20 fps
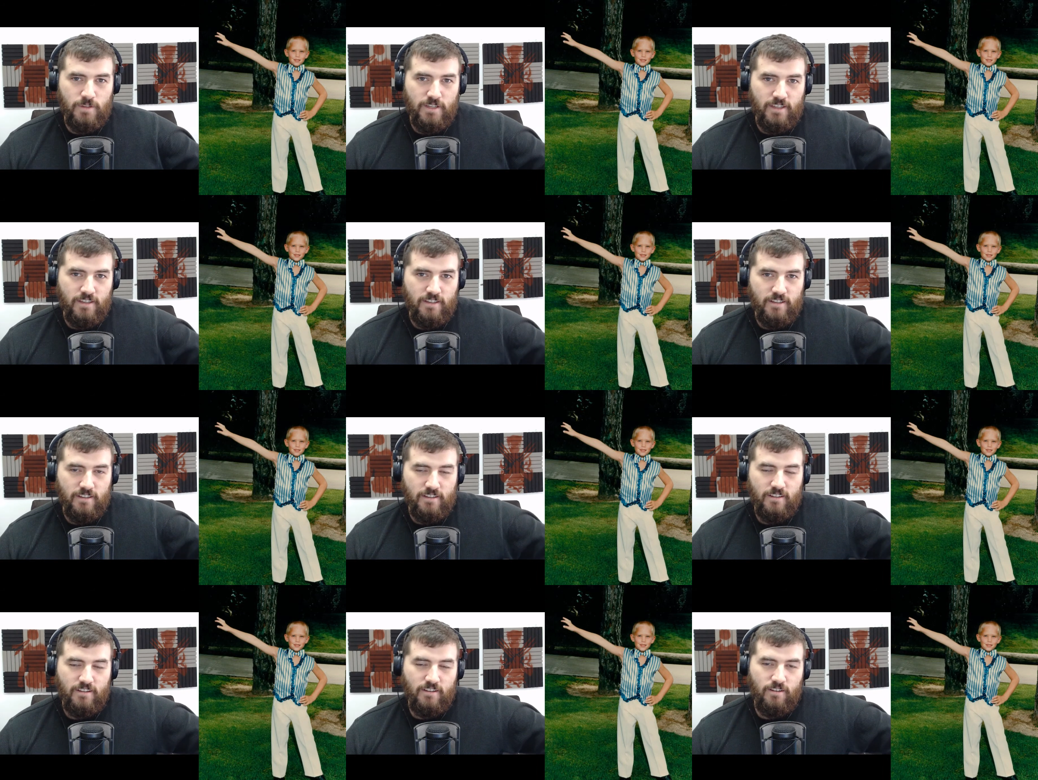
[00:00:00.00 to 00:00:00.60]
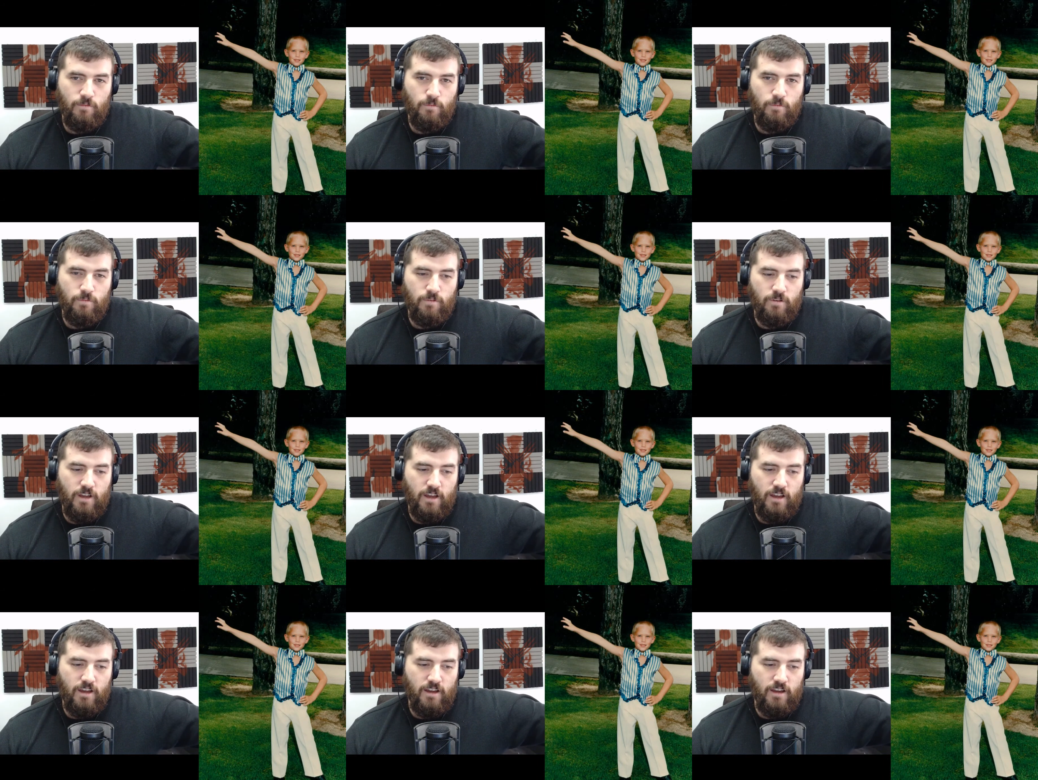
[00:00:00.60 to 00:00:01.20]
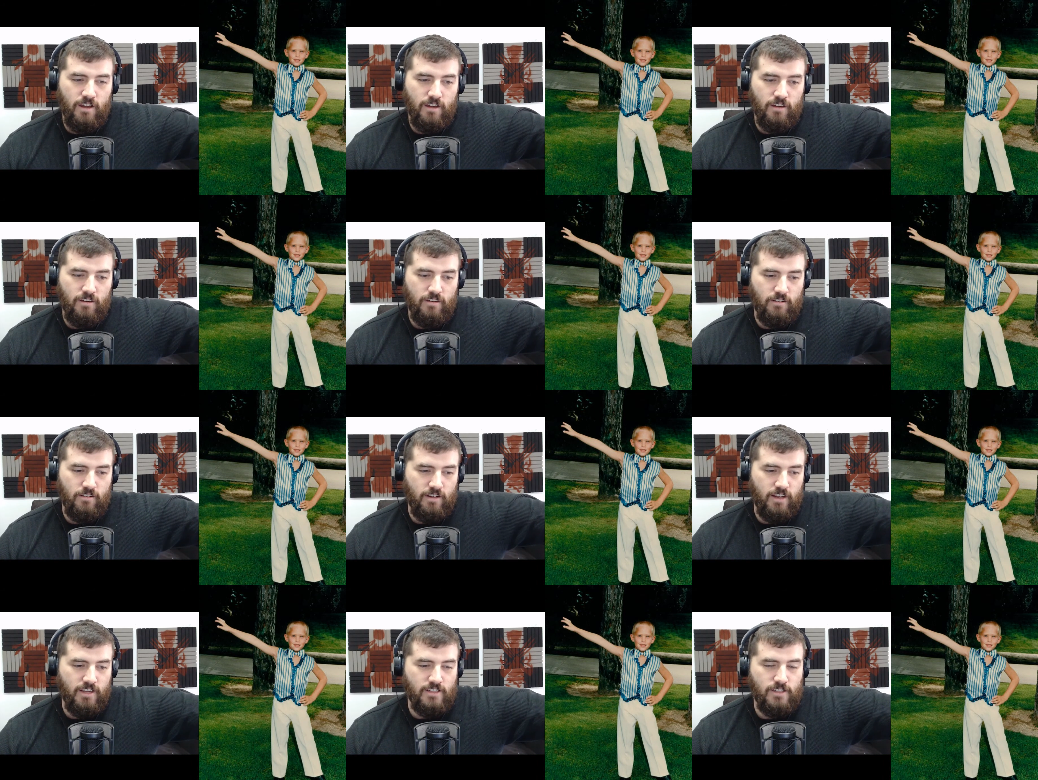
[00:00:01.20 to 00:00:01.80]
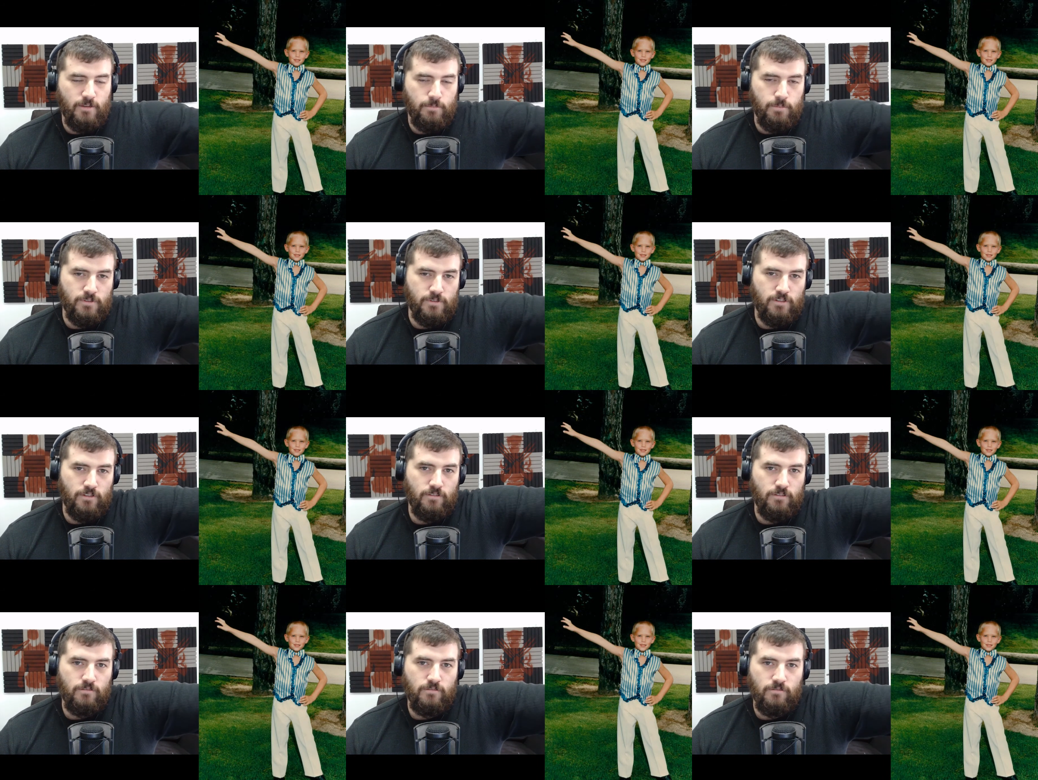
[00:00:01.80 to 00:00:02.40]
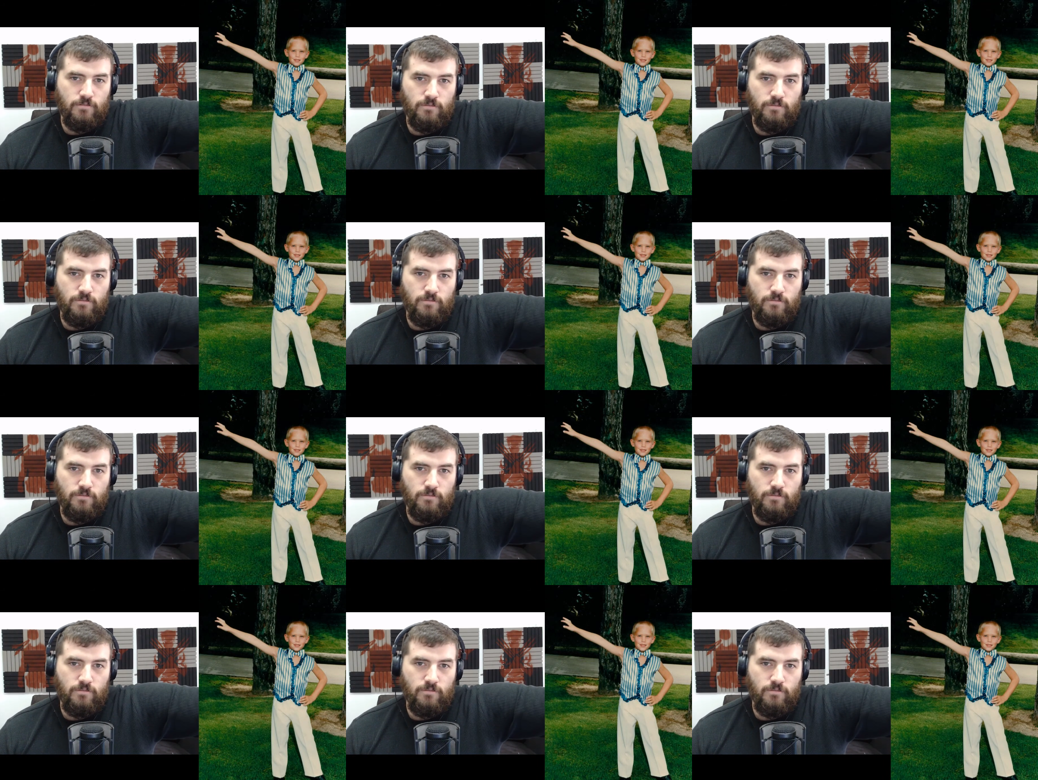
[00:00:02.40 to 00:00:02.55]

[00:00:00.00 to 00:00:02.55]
week, uh, next episode,